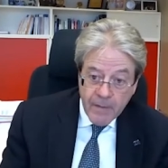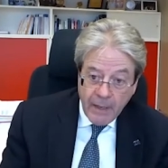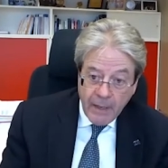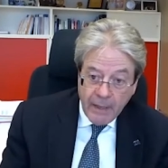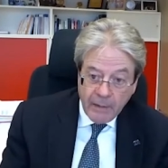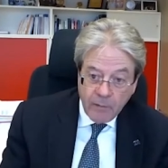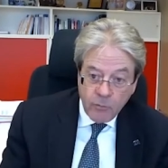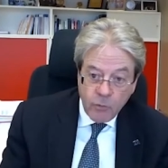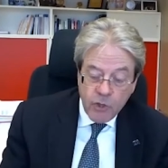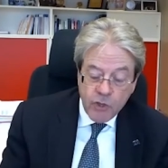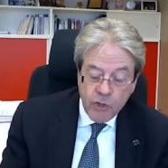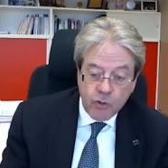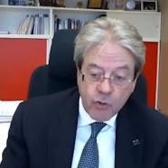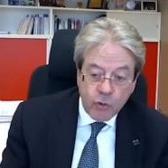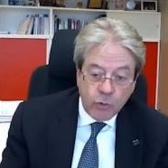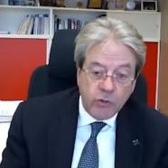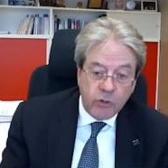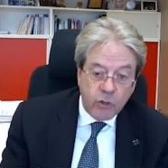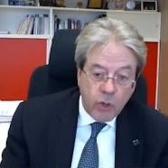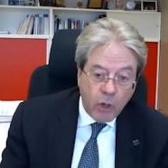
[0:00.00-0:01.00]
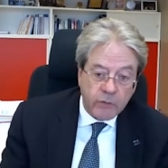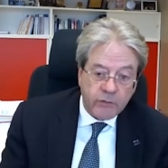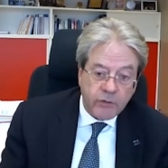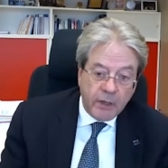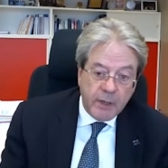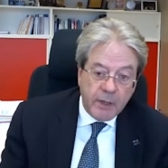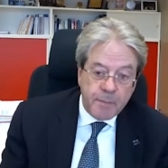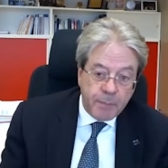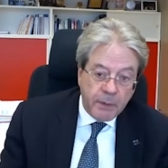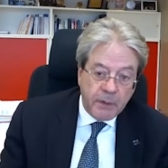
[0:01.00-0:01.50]
and we should not
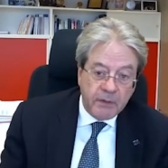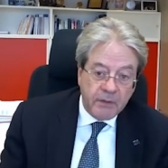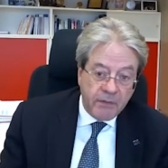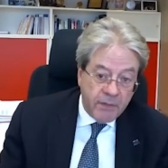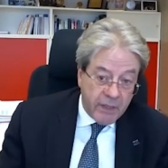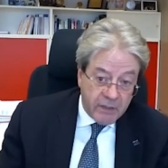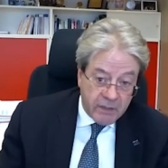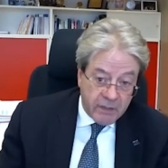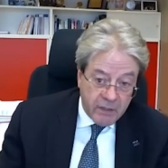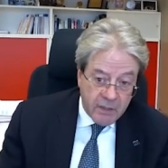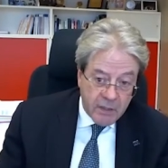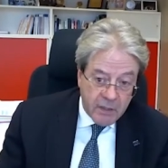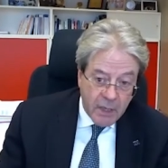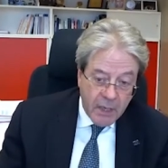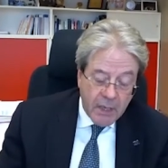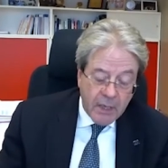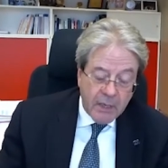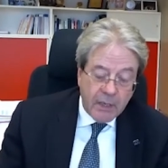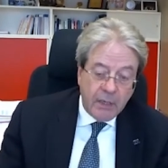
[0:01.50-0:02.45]
repeat this.